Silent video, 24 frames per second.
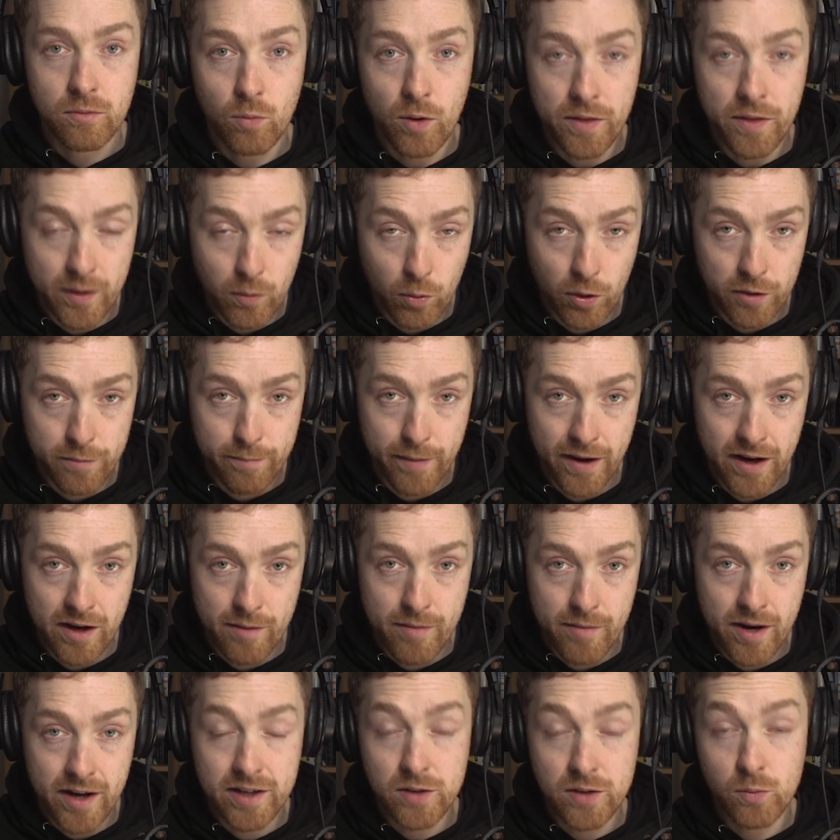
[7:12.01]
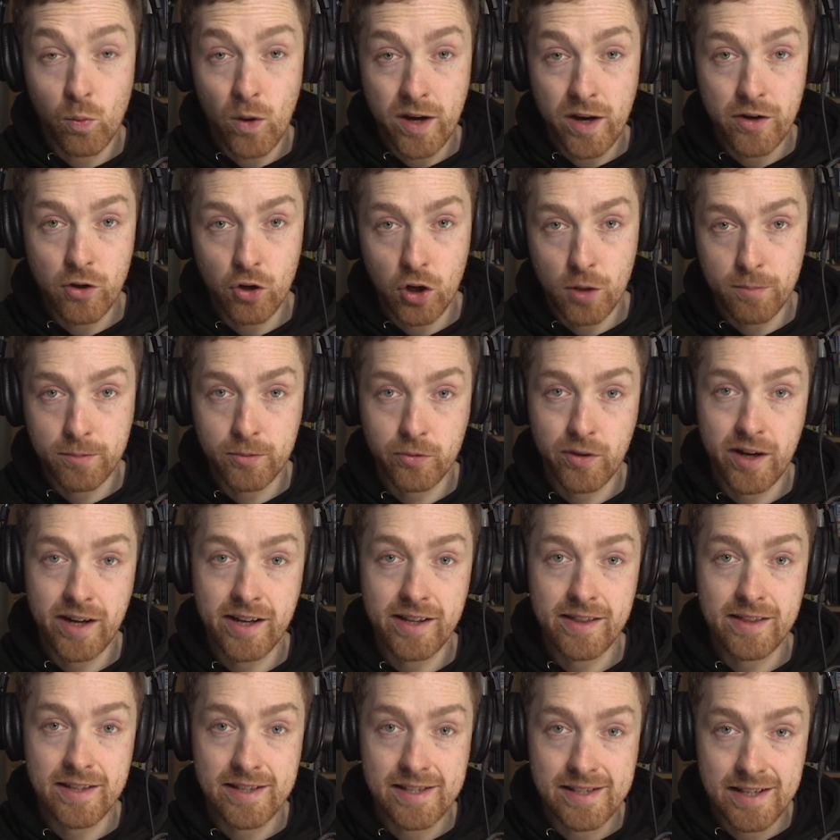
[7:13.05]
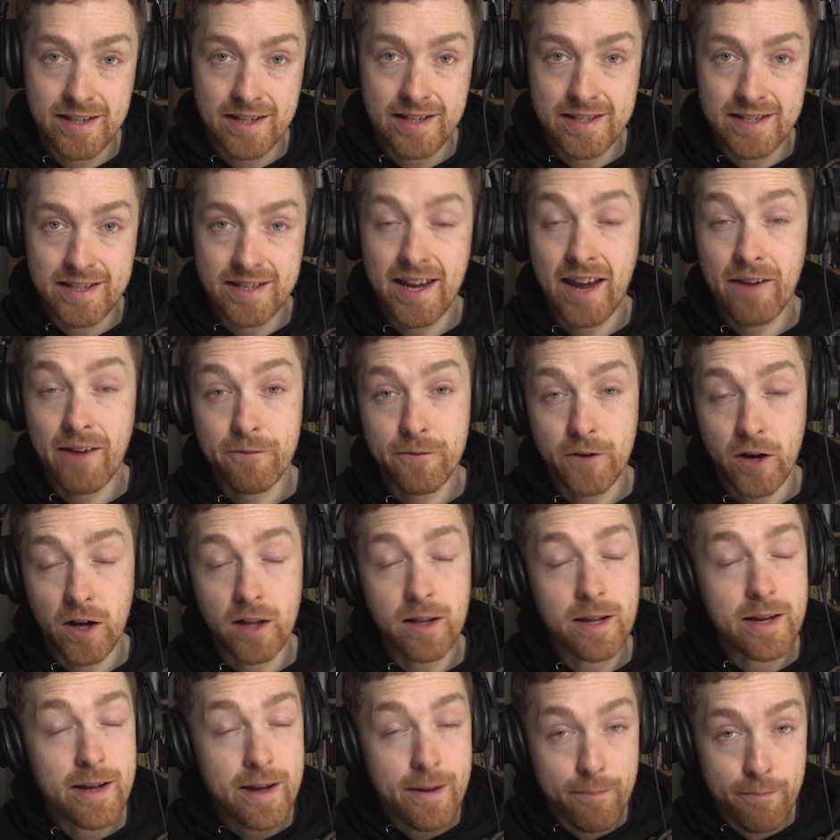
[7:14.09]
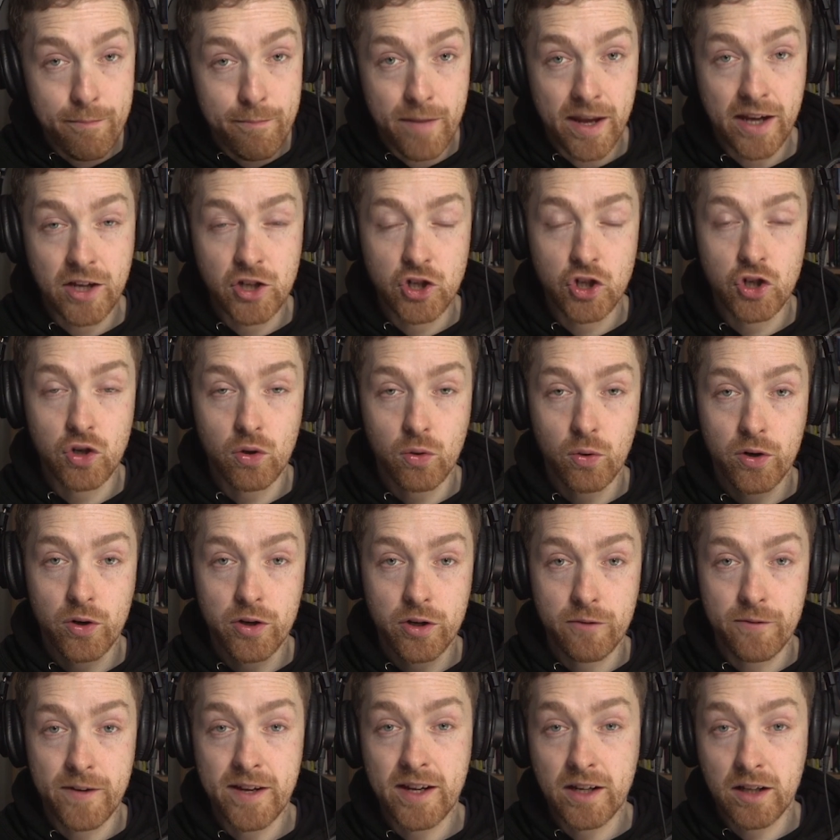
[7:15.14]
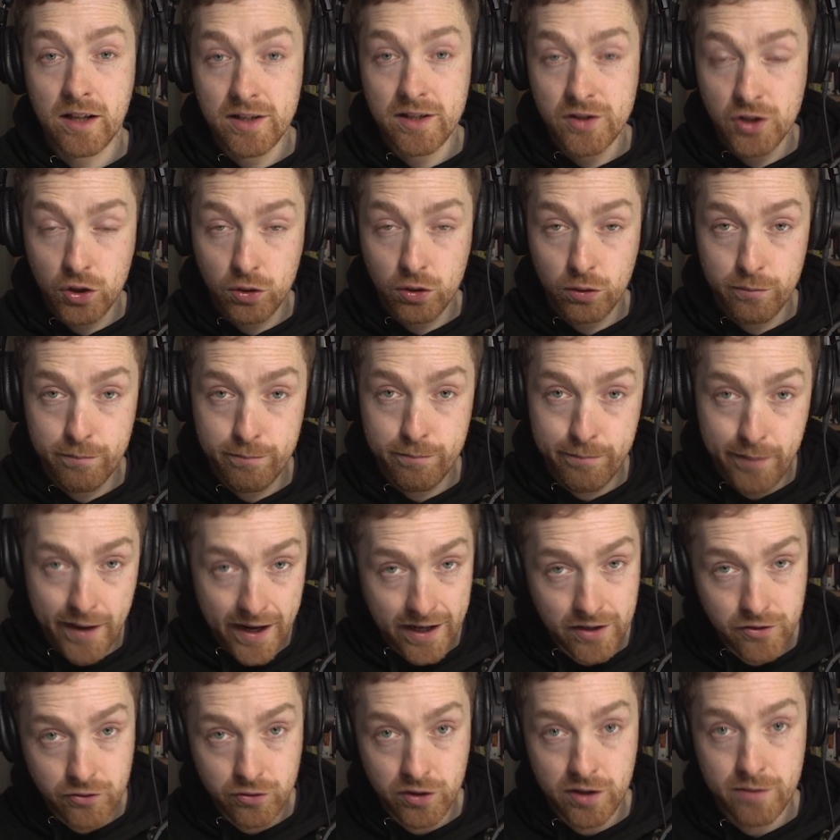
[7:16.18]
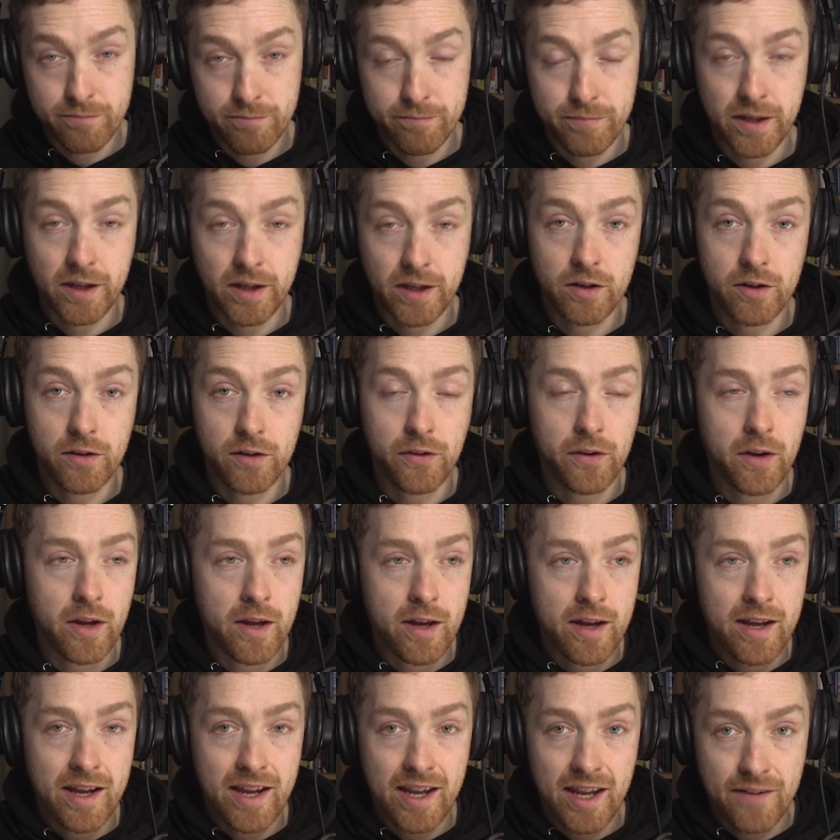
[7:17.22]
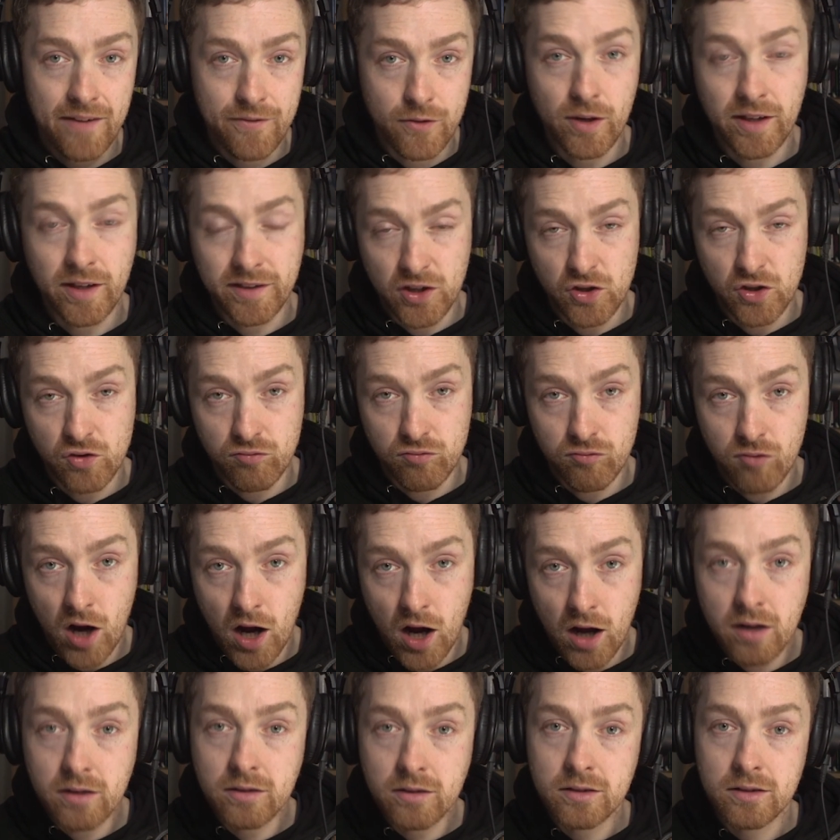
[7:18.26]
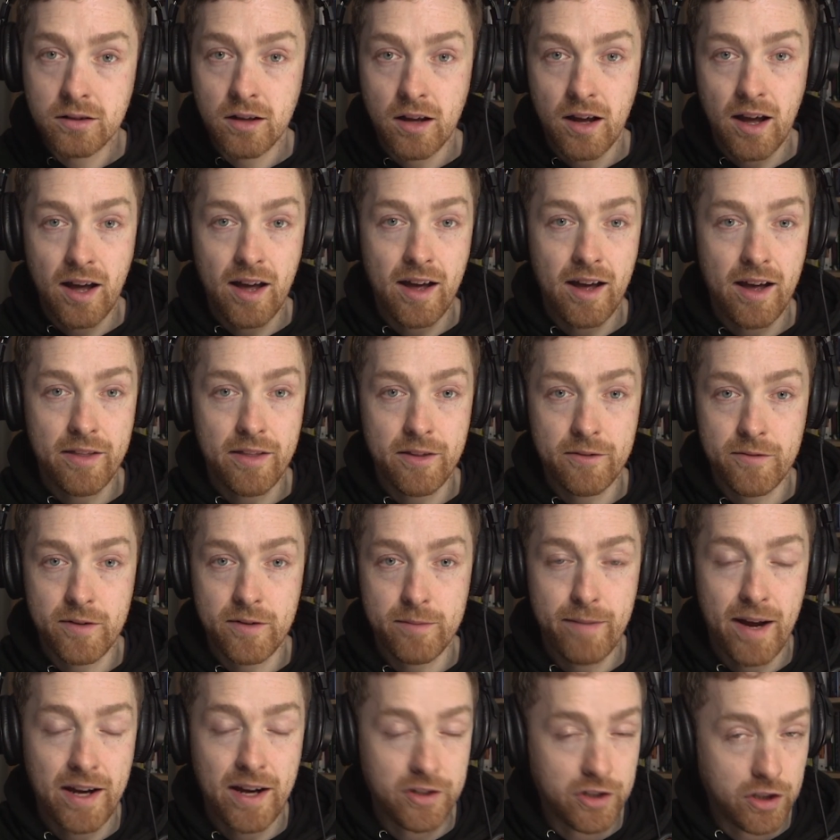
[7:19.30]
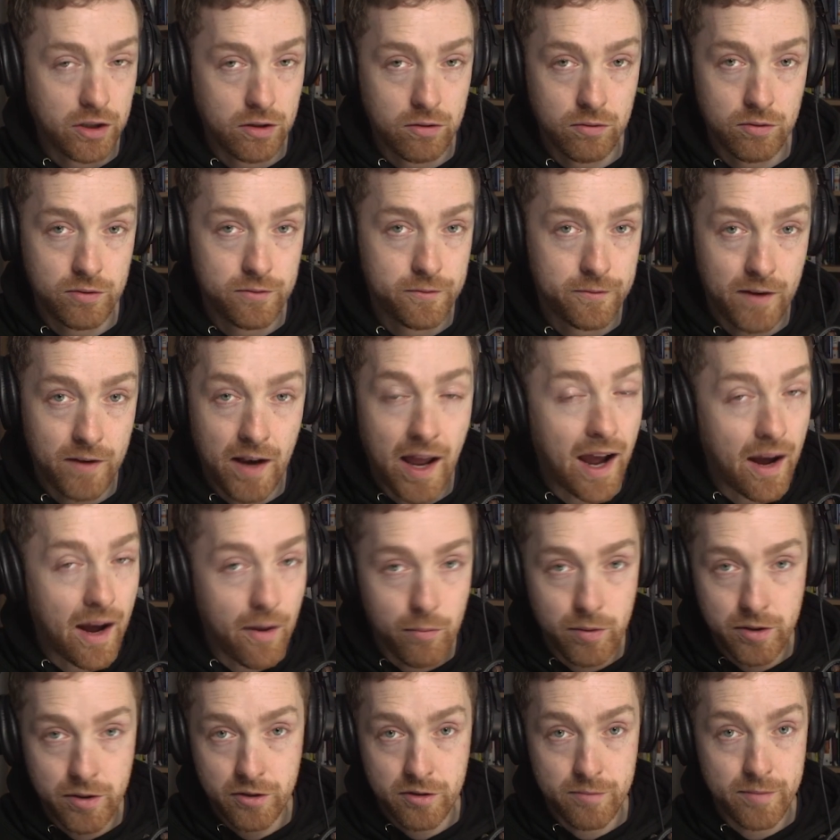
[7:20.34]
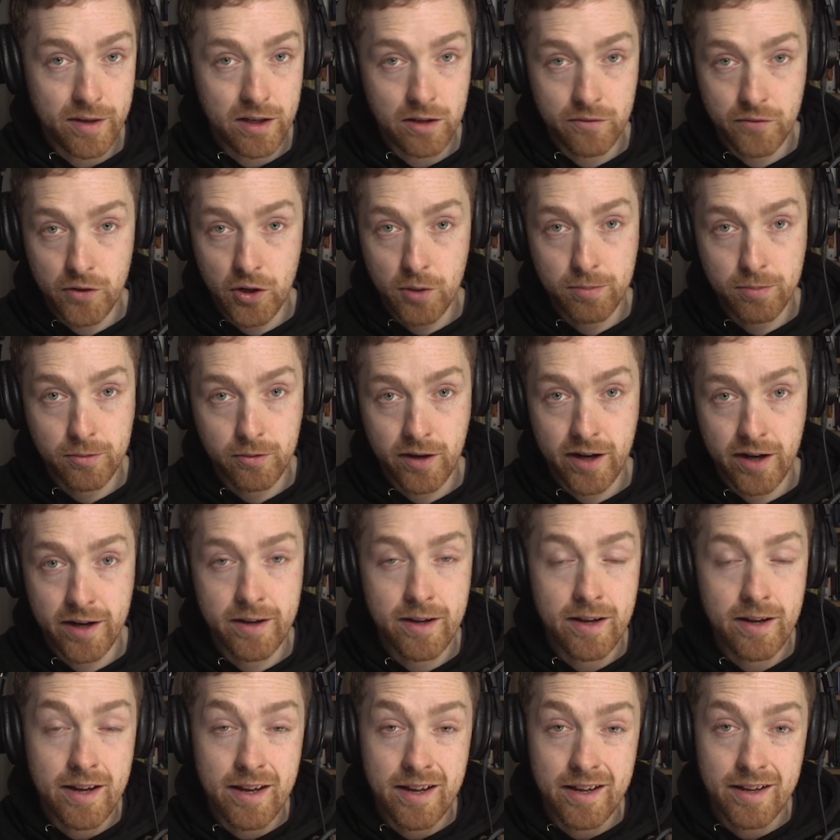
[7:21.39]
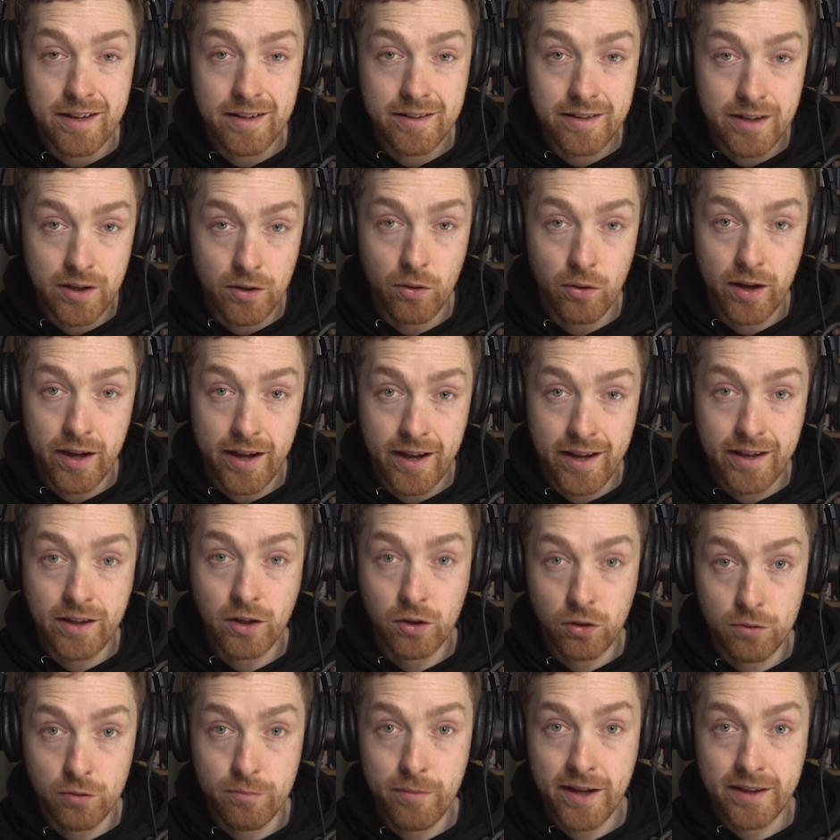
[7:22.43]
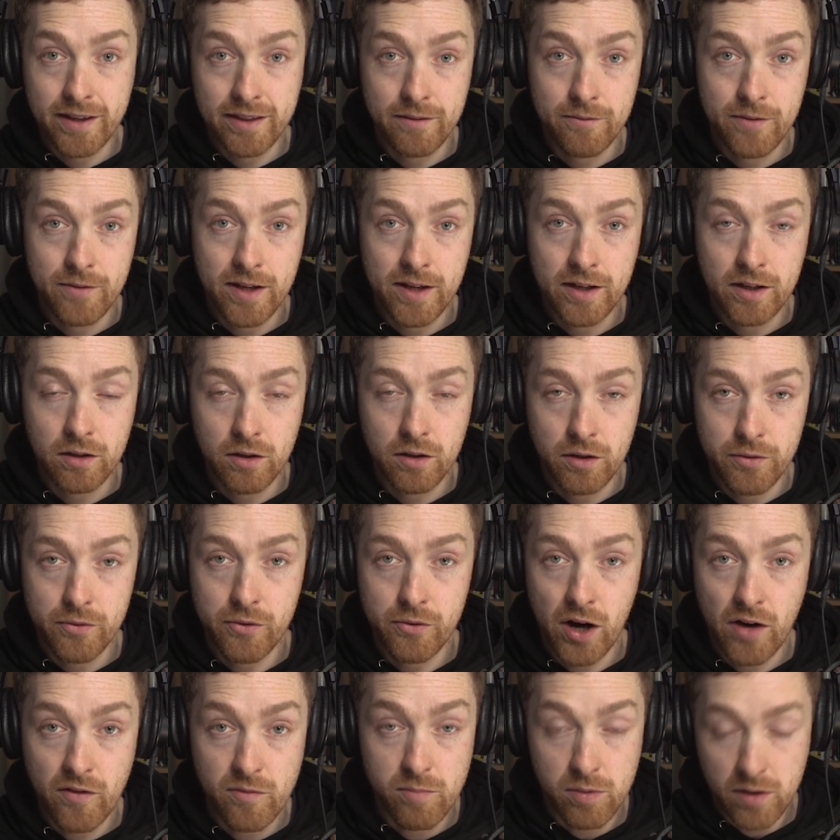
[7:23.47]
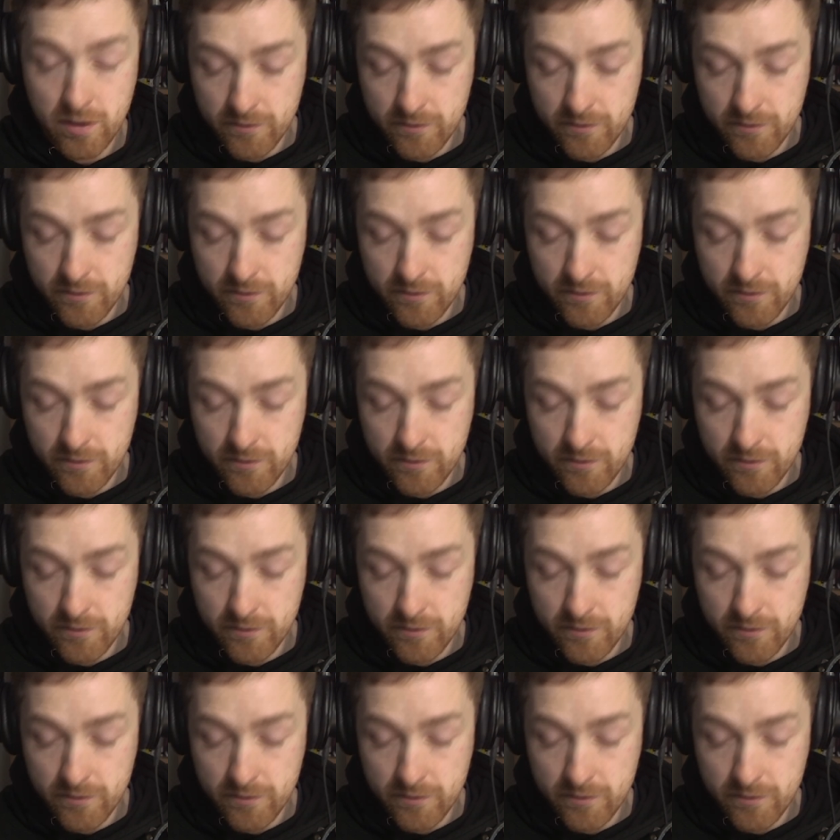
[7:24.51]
One thing worth bearing in mind is when you're upgrading the CCF file, make sure your vehicle has a good battery, because if you get this wrong and the battery goes flat when you're in the middle of an upgrade, you know, it could make the vehicle undrivable.